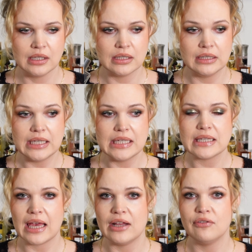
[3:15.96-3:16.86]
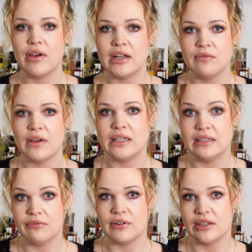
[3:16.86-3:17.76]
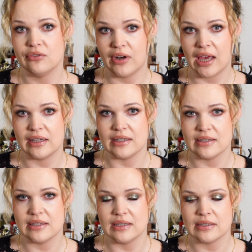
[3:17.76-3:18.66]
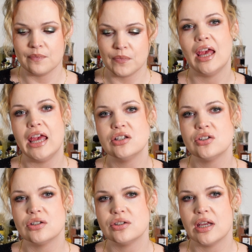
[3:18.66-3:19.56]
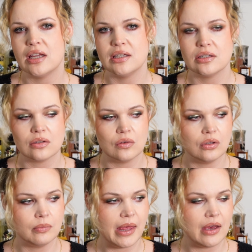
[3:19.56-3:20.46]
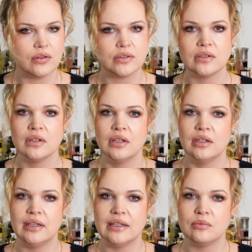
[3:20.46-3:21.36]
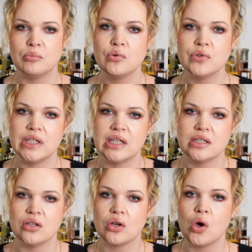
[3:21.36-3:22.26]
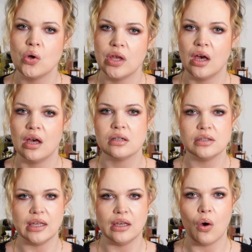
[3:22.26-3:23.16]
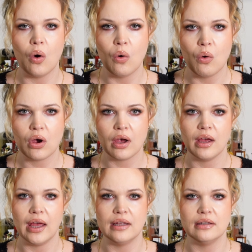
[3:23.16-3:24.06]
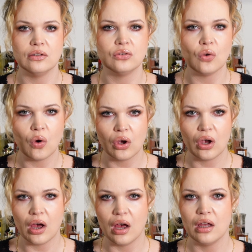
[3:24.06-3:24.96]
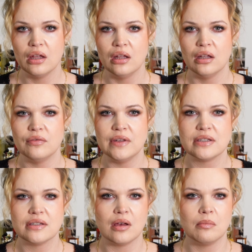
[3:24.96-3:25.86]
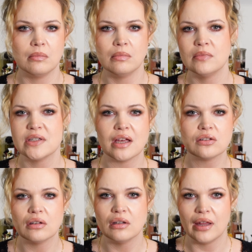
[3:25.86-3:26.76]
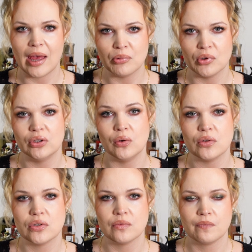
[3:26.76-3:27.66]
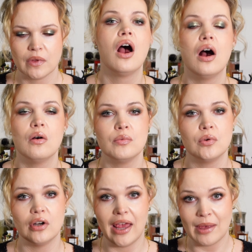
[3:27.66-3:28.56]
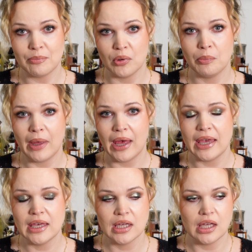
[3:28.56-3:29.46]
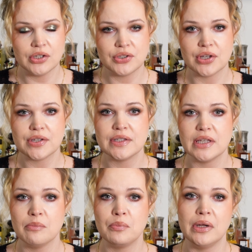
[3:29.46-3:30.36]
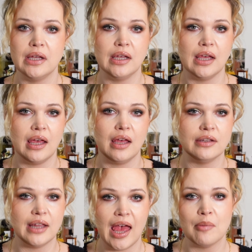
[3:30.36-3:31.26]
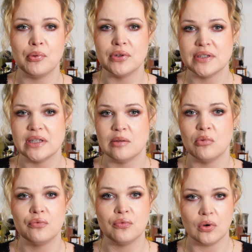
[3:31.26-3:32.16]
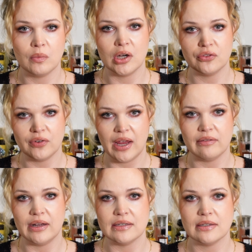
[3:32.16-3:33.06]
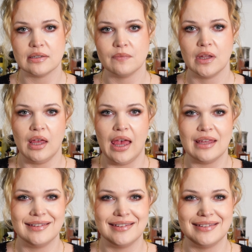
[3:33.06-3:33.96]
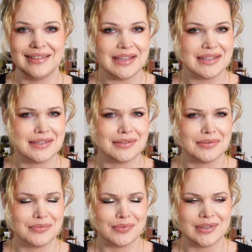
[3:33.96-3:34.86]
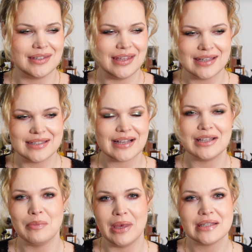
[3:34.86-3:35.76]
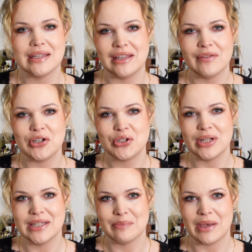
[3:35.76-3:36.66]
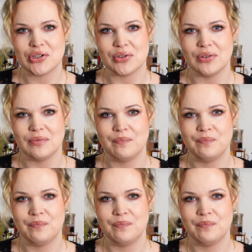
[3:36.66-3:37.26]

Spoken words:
these are very, very different fragrances. Angel Share is all about that booziness, the cognac, the oak, and the tonka with some subtle apple notes. However, Apple Pie is just simply an apple cinnamon forward fragrance. And that's what exactly makes it eventually special.